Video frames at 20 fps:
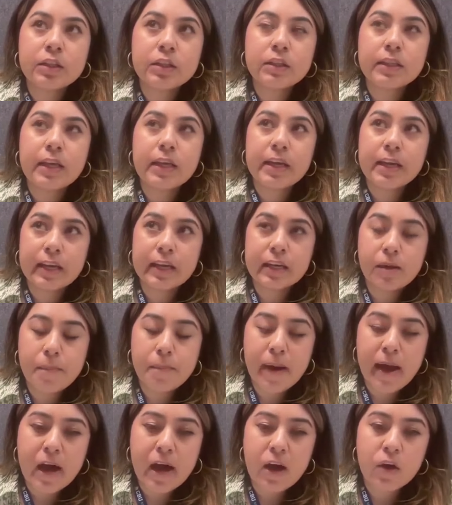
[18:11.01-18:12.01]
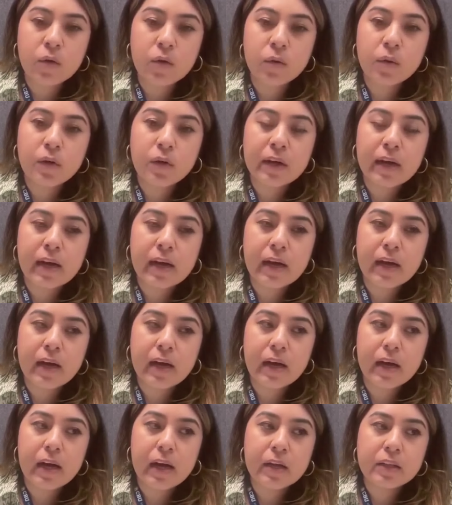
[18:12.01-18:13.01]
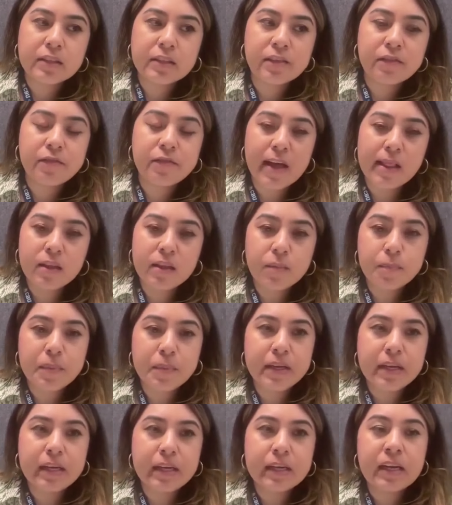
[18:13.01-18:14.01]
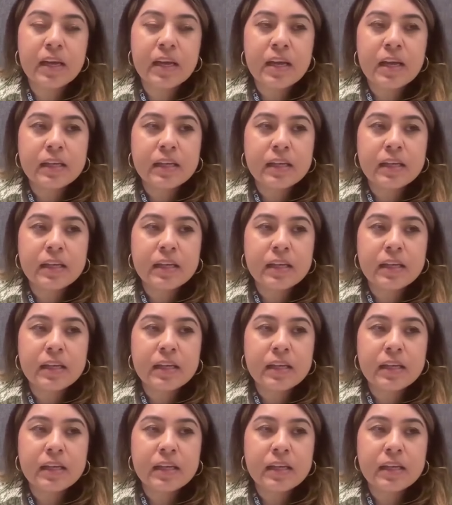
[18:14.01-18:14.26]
thinking about developing